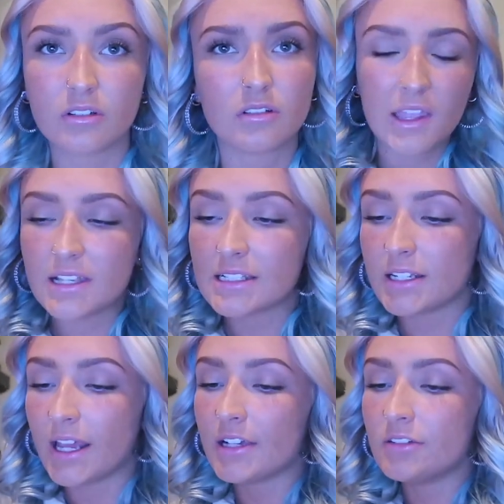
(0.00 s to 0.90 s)
Okay, this
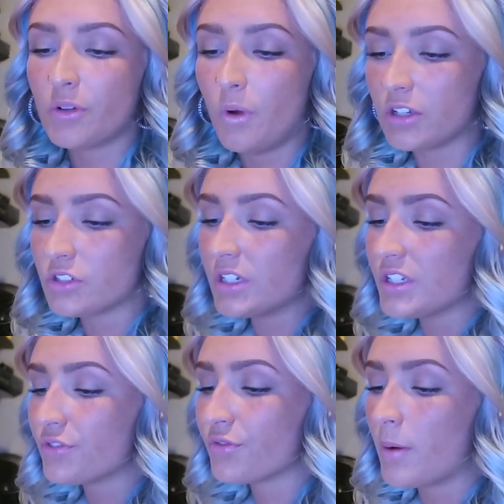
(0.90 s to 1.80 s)
next question
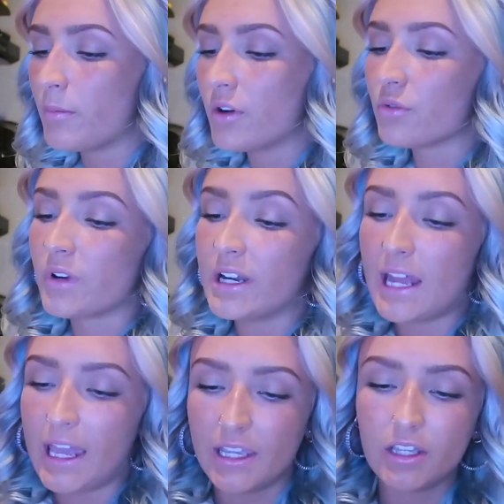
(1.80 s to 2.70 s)
is from
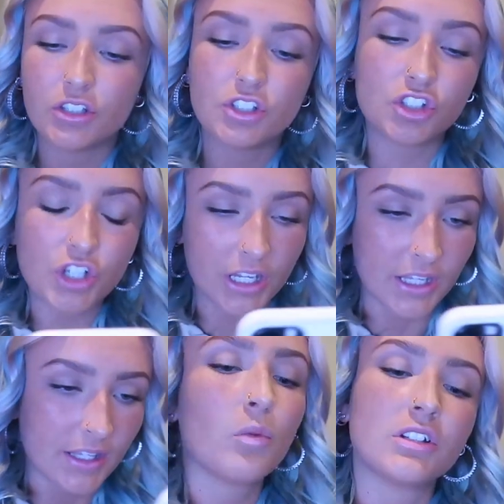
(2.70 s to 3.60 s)
Renee
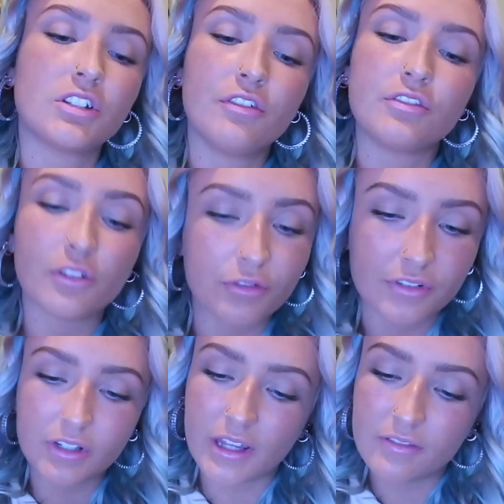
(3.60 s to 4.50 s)
G. What do you do
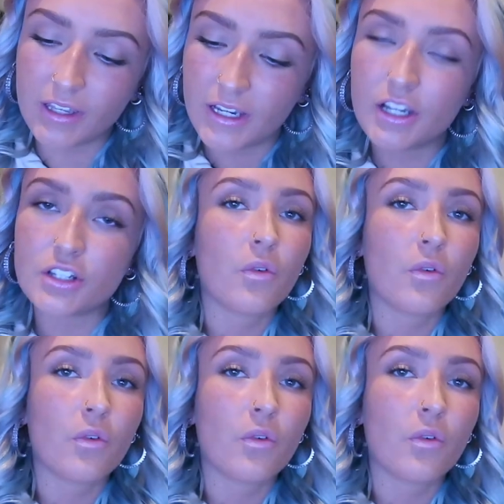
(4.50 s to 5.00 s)
a living?